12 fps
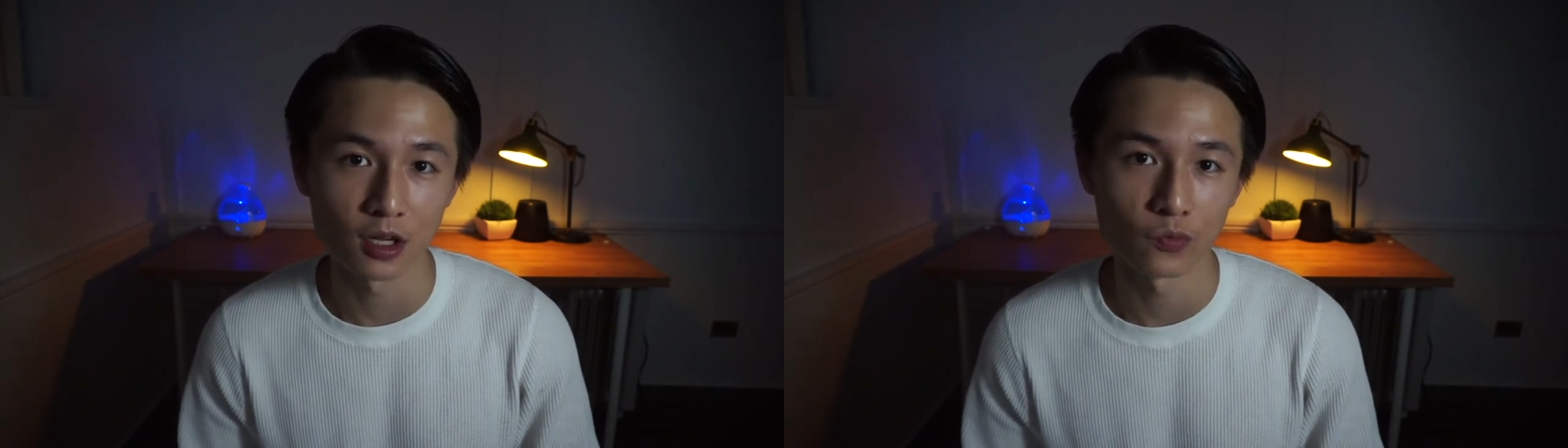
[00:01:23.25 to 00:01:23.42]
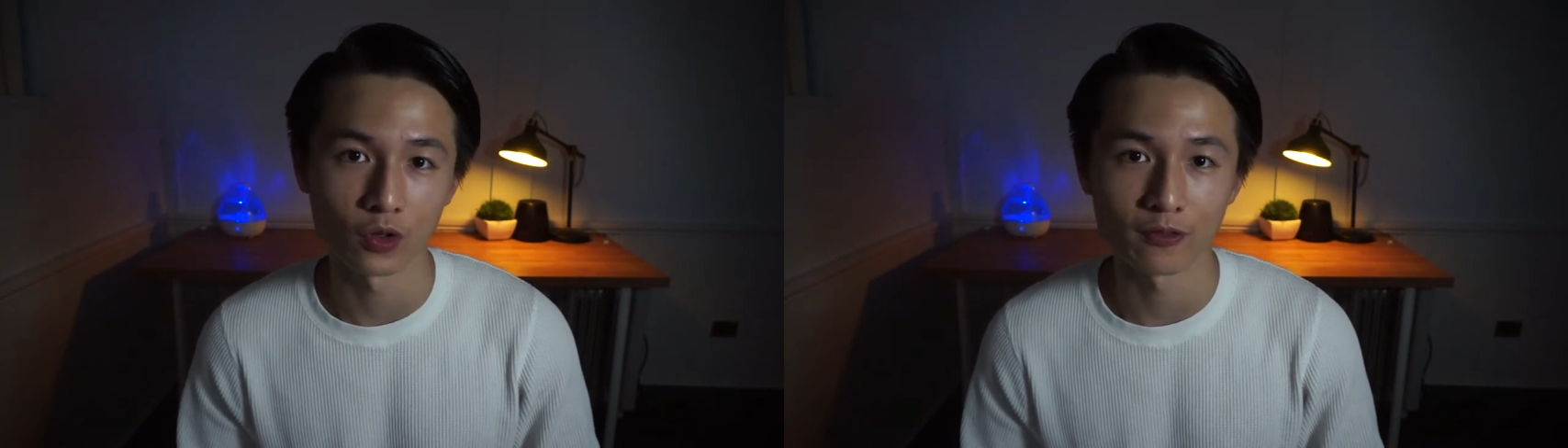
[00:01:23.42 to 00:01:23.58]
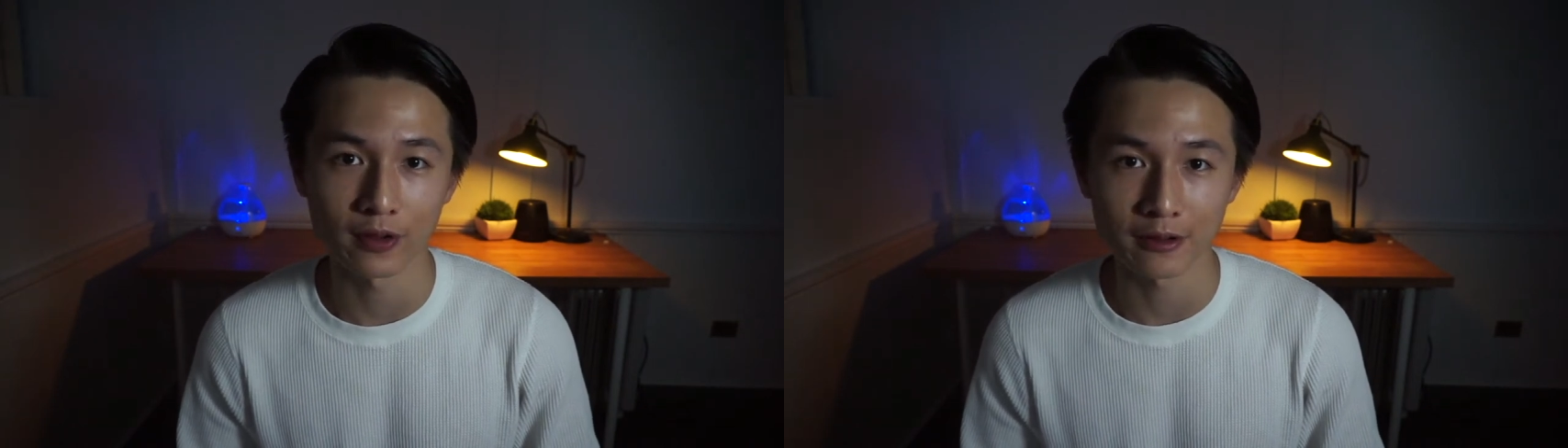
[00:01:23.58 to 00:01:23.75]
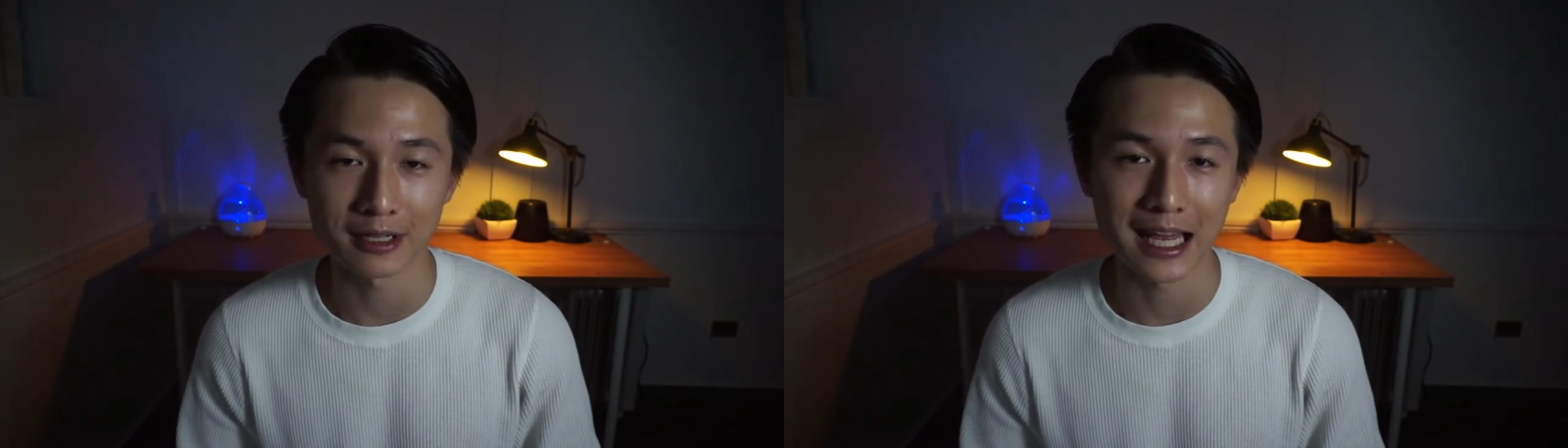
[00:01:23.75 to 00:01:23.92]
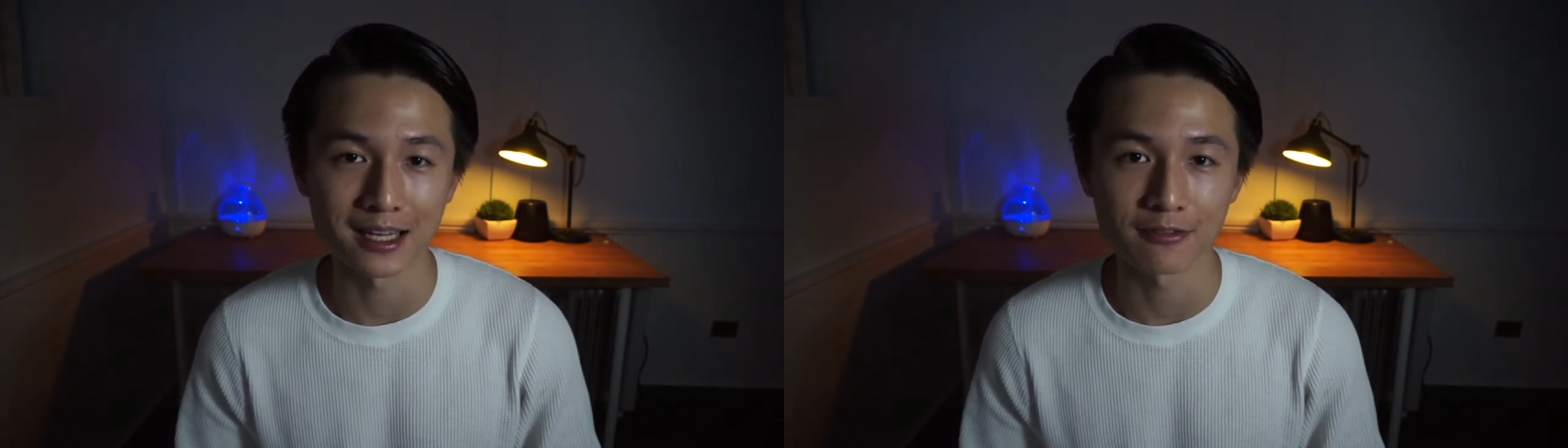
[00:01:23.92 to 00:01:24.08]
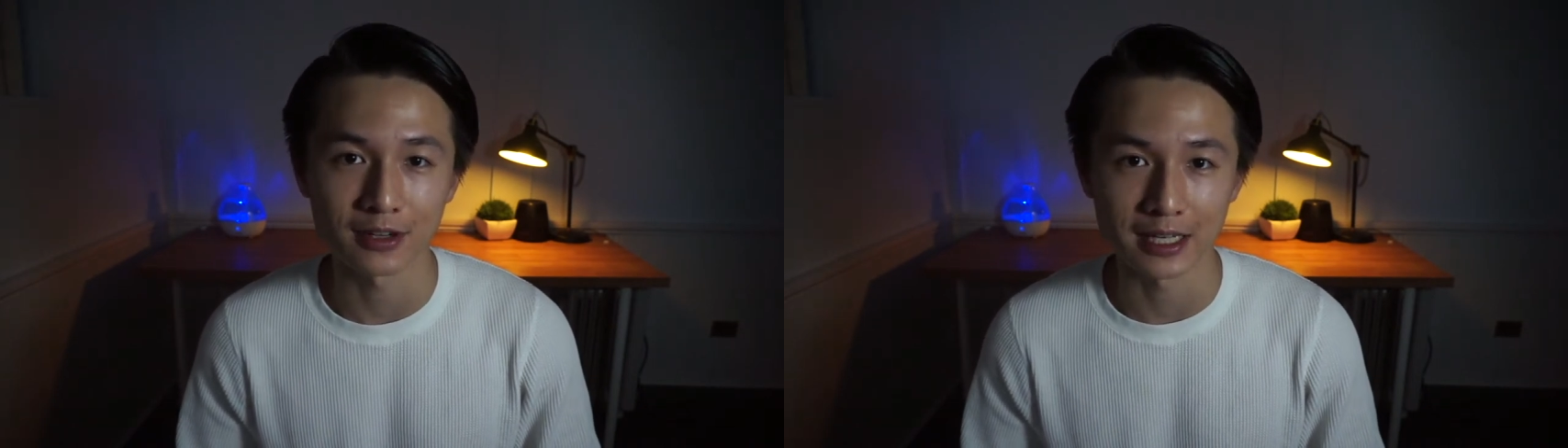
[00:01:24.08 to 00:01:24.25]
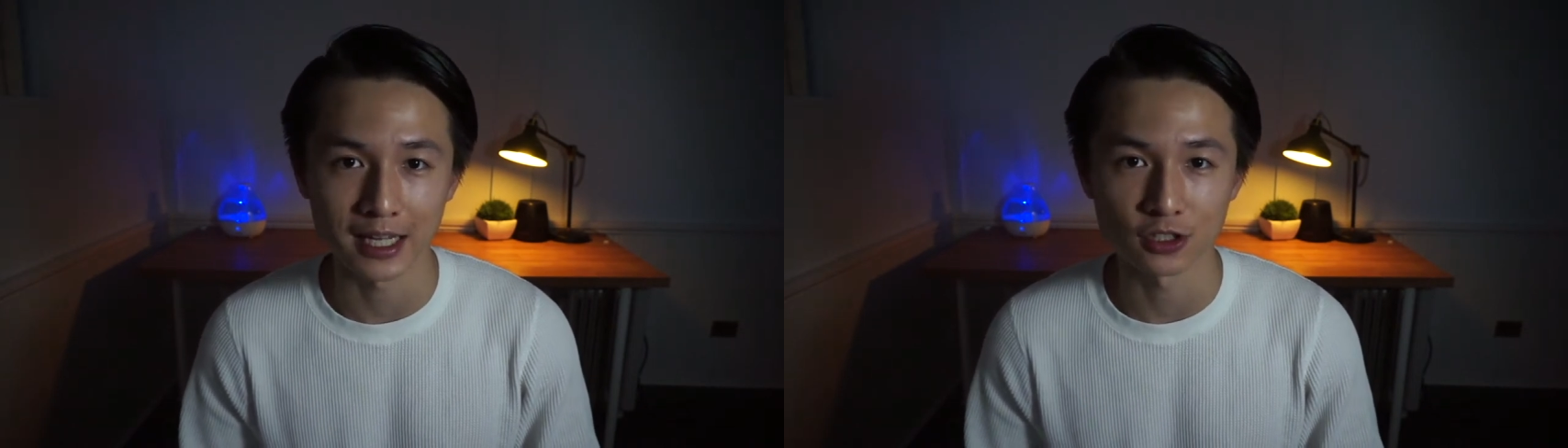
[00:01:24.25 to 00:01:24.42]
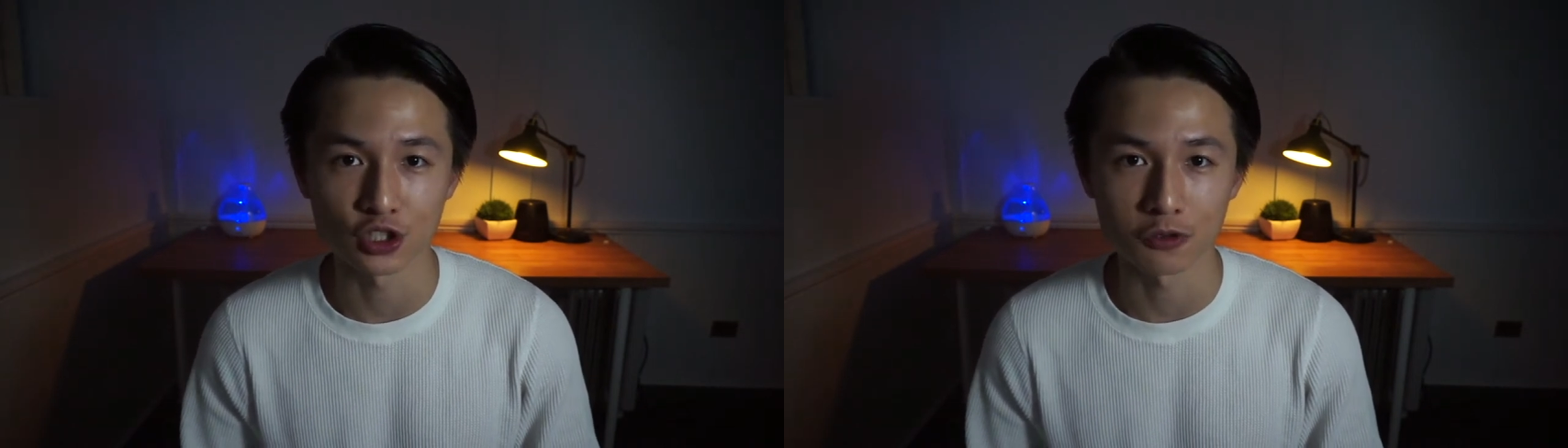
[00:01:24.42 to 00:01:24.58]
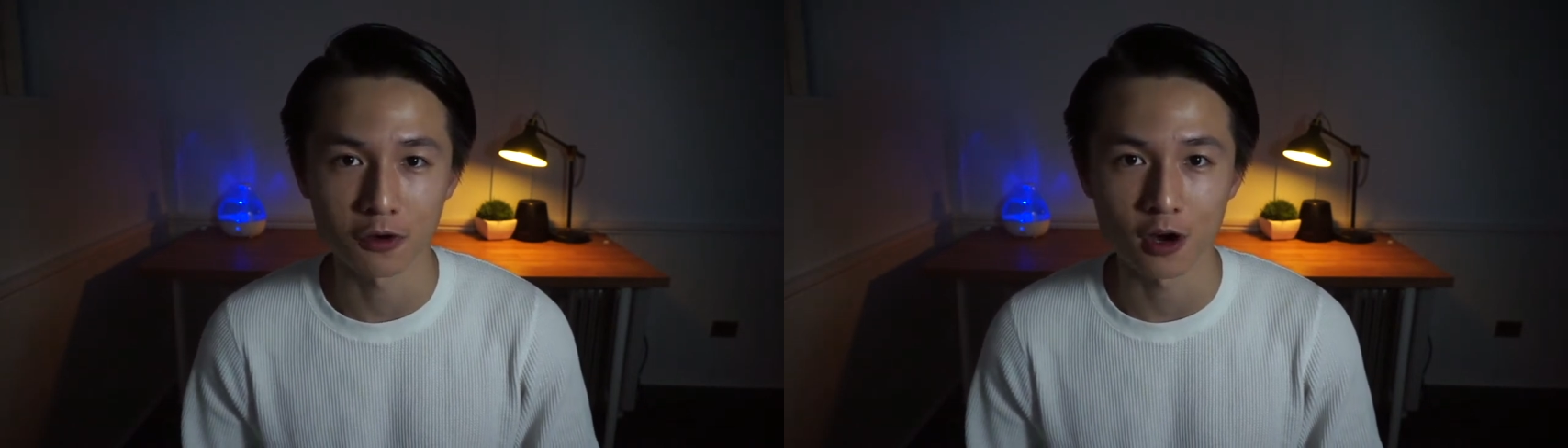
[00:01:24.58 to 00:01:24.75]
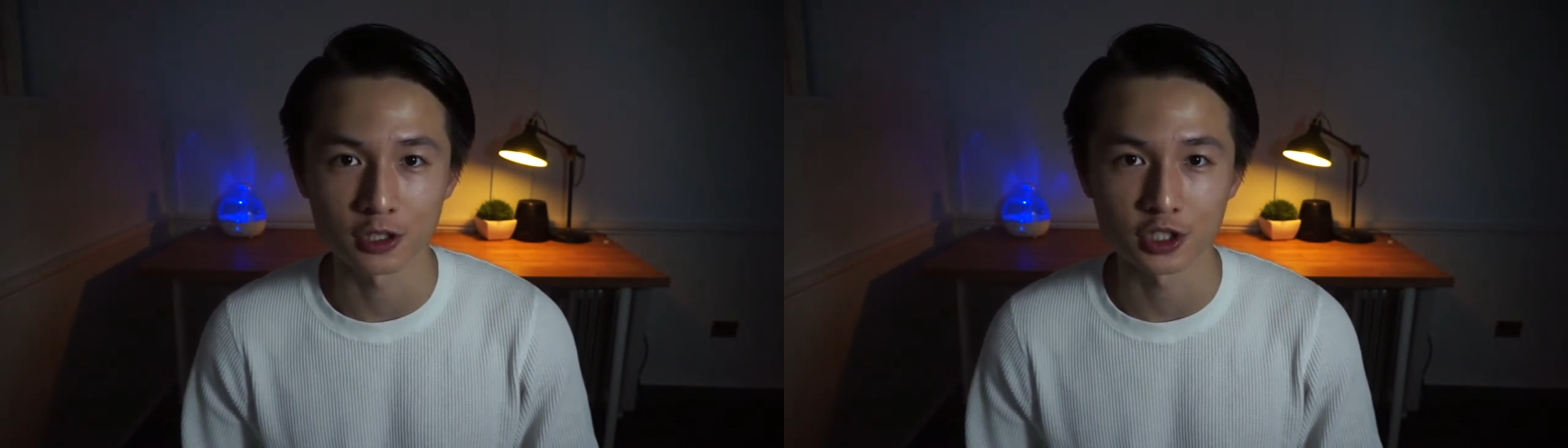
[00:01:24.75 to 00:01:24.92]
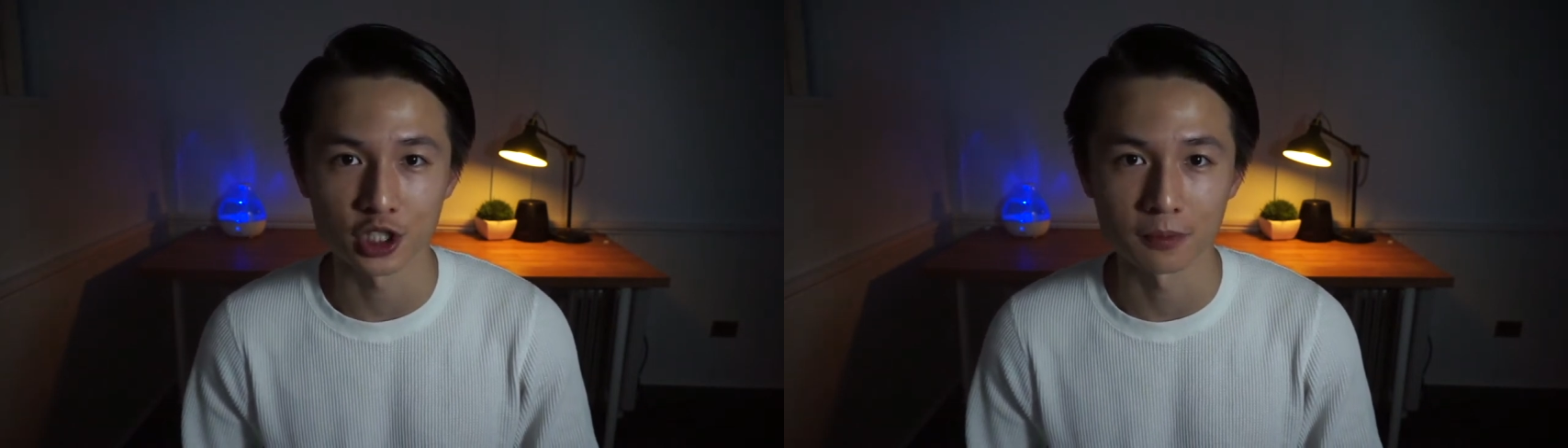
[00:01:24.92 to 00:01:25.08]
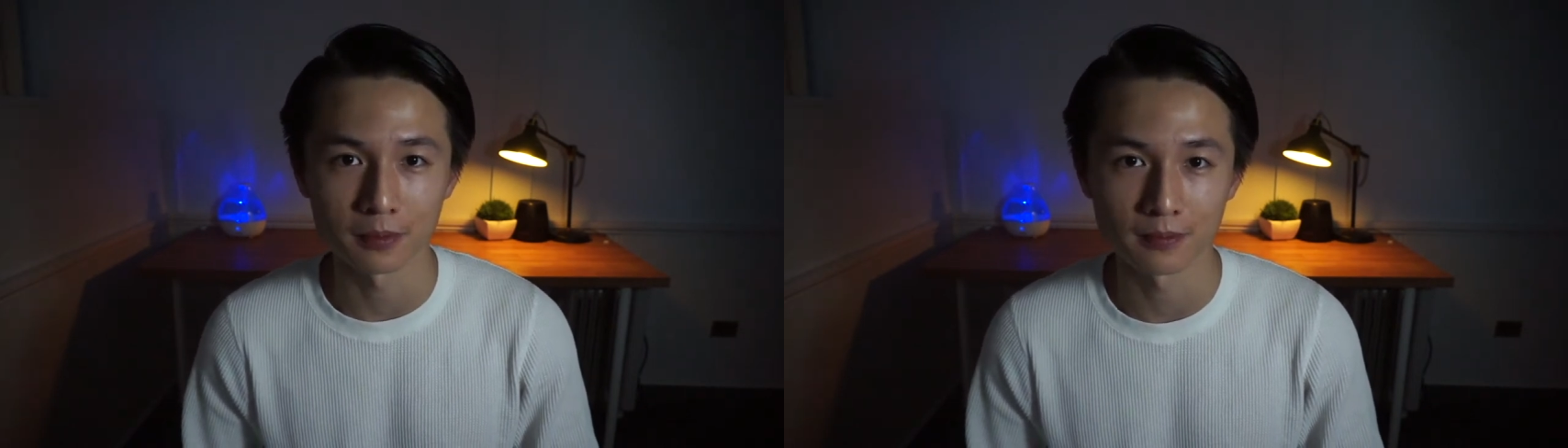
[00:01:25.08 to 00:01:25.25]
without any financial
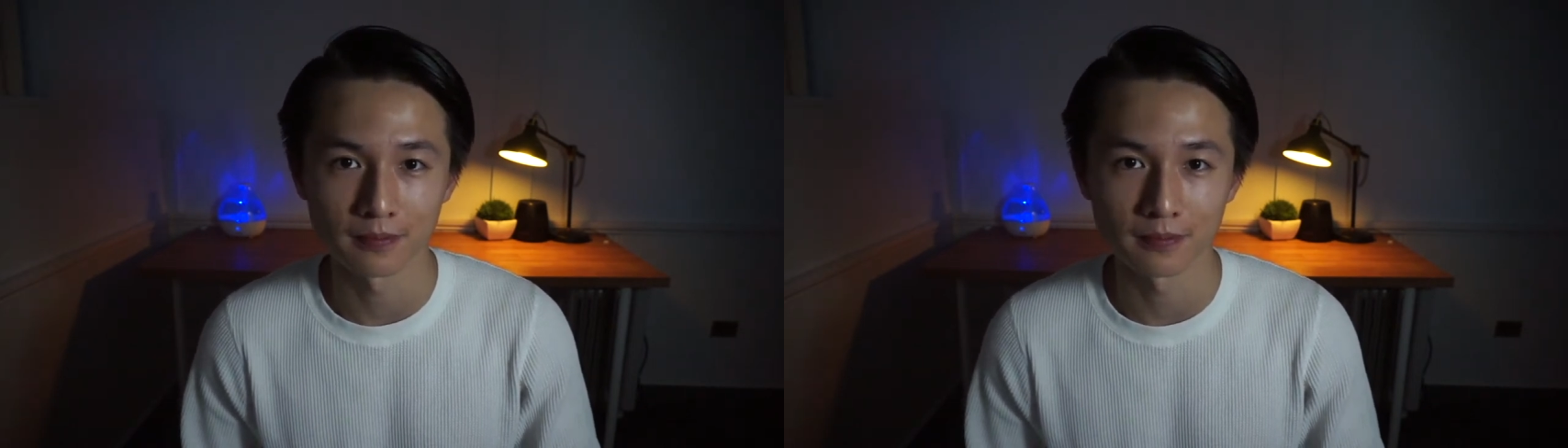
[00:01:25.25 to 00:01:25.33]
hardship.